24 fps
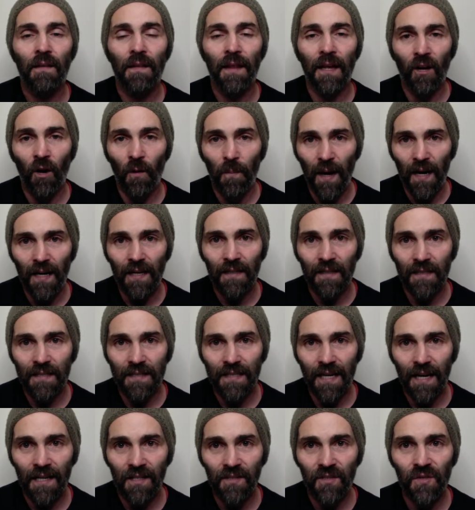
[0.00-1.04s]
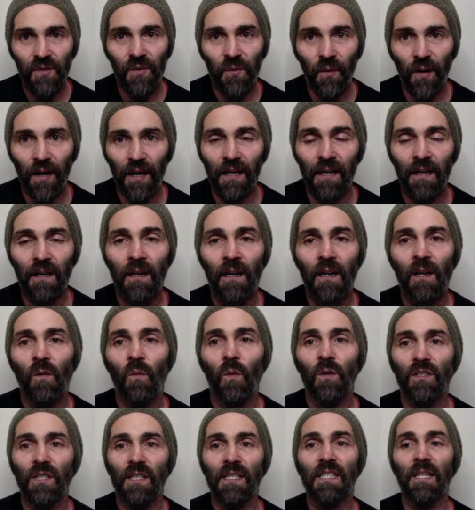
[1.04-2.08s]
they go back into stage 3,
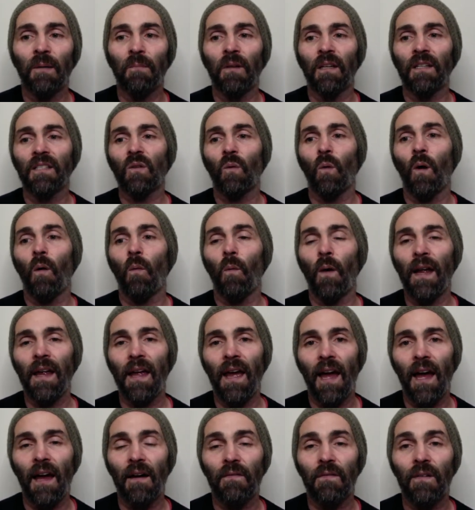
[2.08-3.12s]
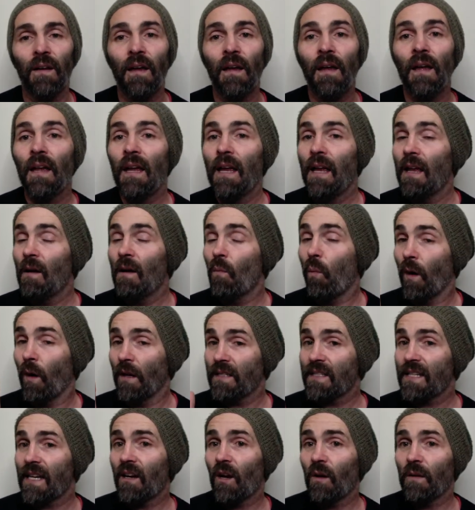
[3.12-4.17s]
which is similar to what we have.
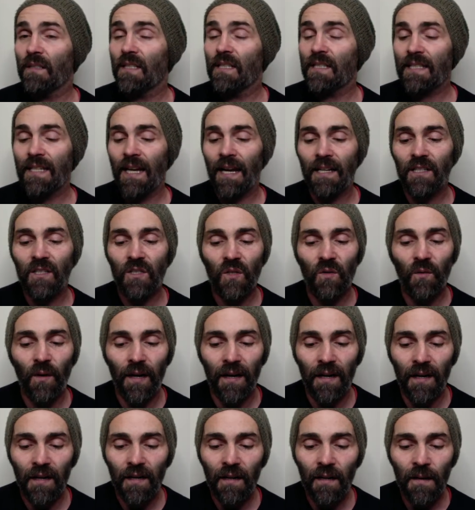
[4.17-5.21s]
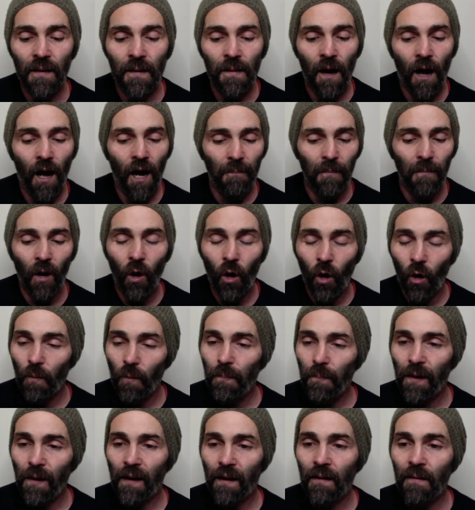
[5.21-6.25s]
Once they go into stage 3, I'm
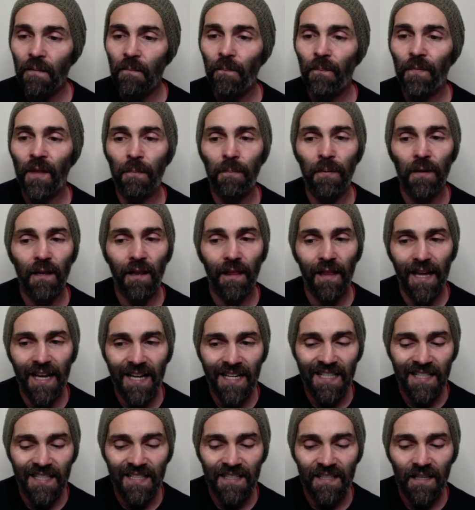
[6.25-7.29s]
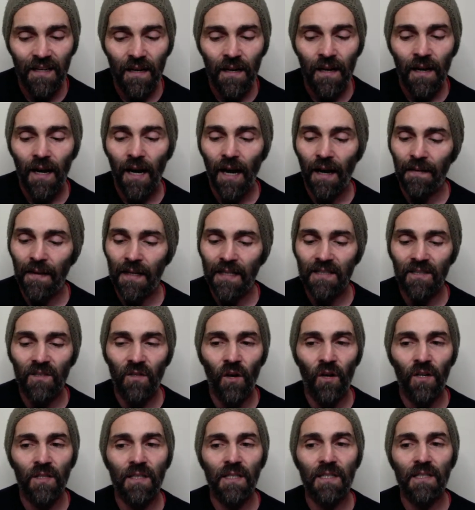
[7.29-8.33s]
hoping the police and these
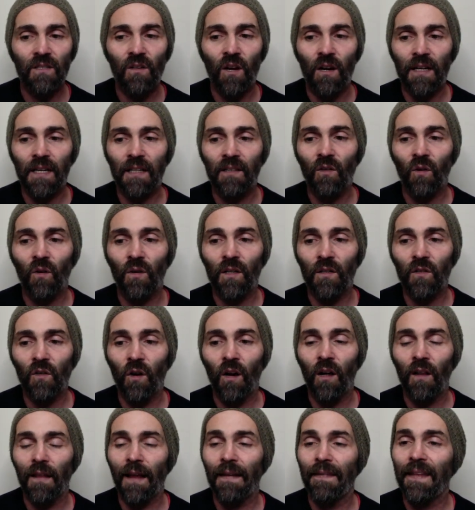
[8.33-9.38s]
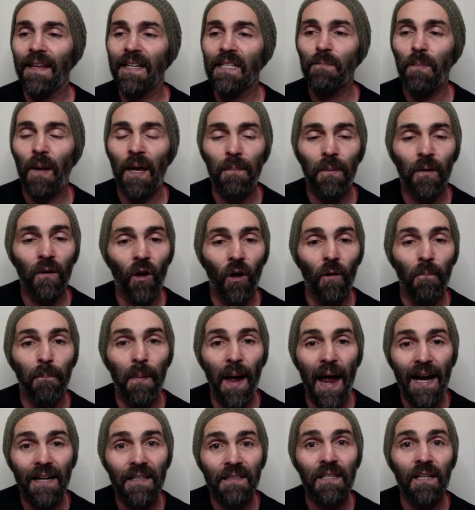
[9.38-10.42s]
nurses knocking door to door let these people go
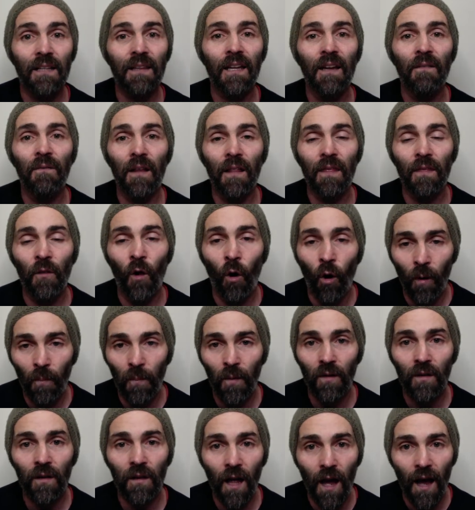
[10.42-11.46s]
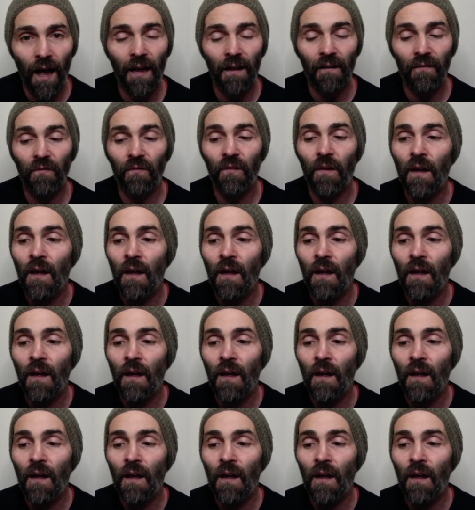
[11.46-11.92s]
back to live a normal life,